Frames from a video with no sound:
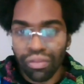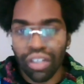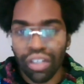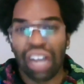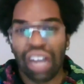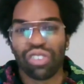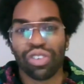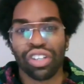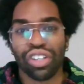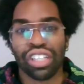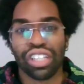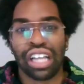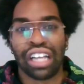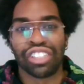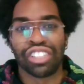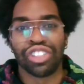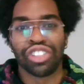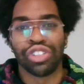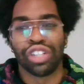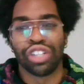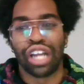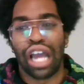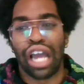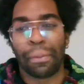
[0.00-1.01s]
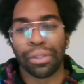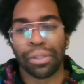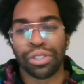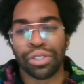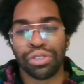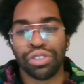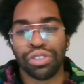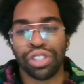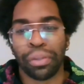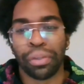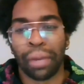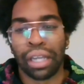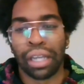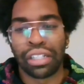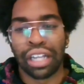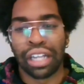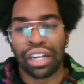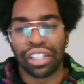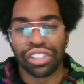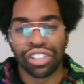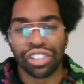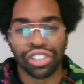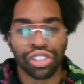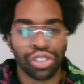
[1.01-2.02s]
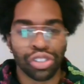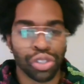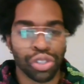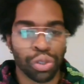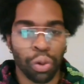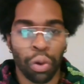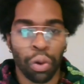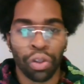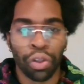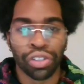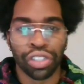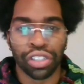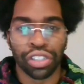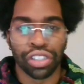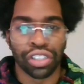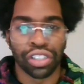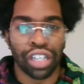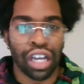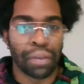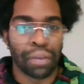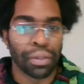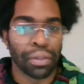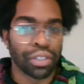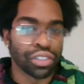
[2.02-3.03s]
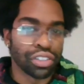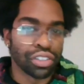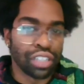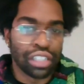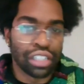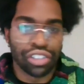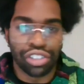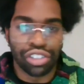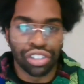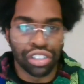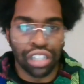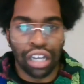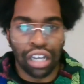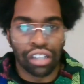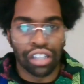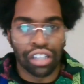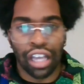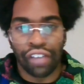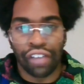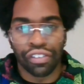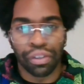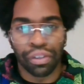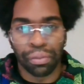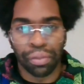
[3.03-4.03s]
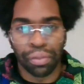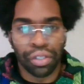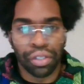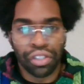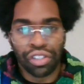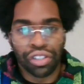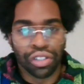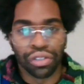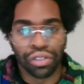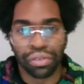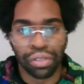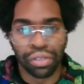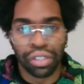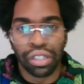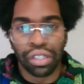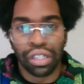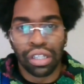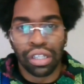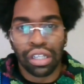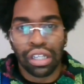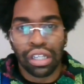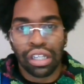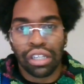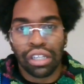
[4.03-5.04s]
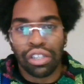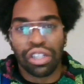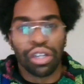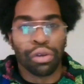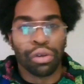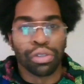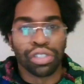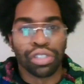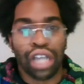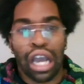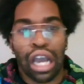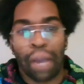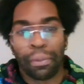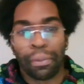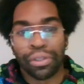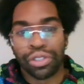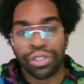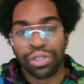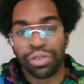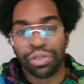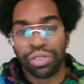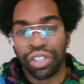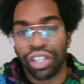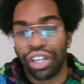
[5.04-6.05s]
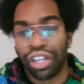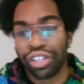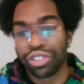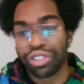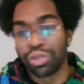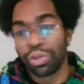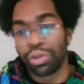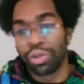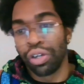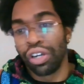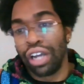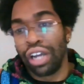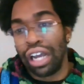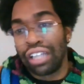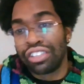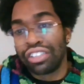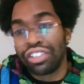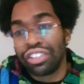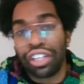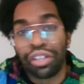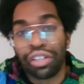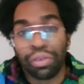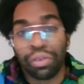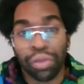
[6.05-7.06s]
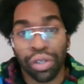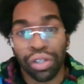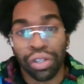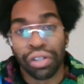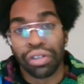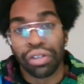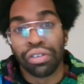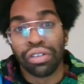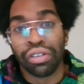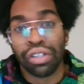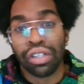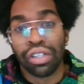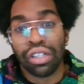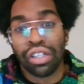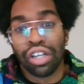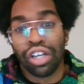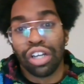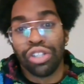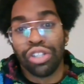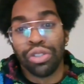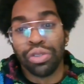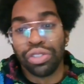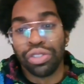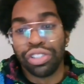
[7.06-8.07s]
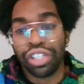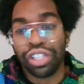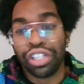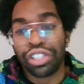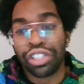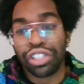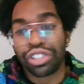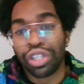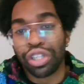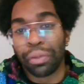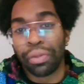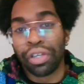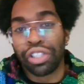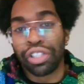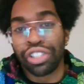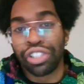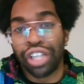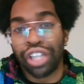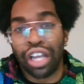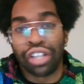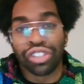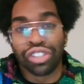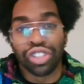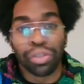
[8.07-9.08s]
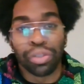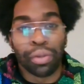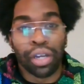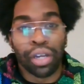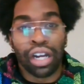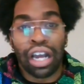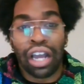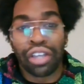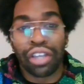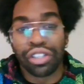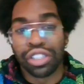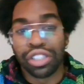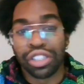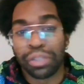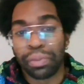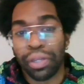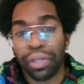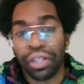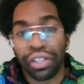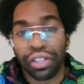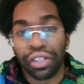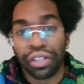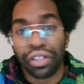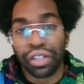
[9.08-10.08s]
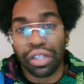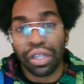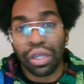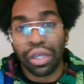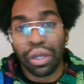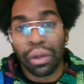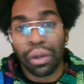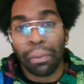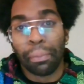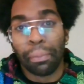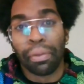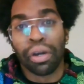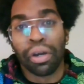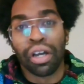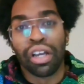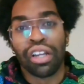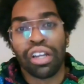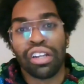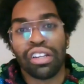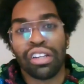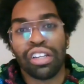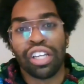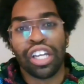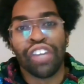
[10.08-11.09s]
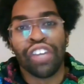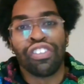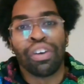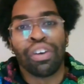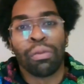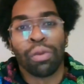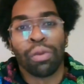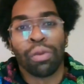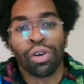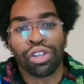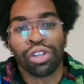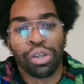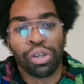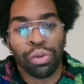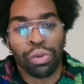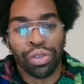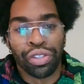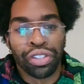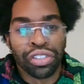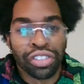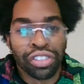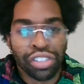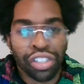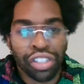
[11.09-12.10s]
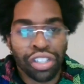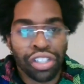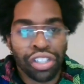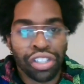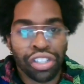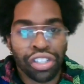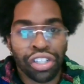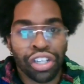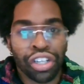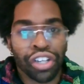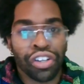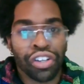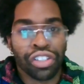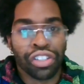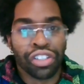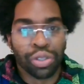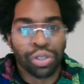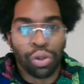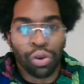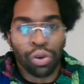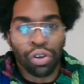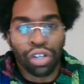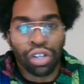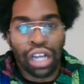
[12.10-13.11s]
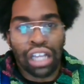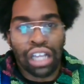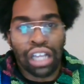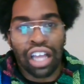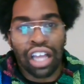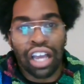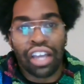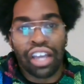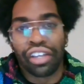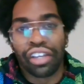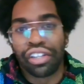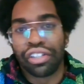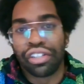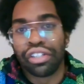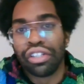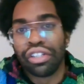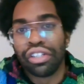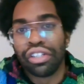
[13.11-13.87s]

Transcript: I realized, the opportunity might not exist in New Orleans at the time because that's just how life can be. And there was an opportunity elsewhere. I said, well, a new city is going to be a challenge no matter how you spin it. But if I'm working within city year and it's an org I like,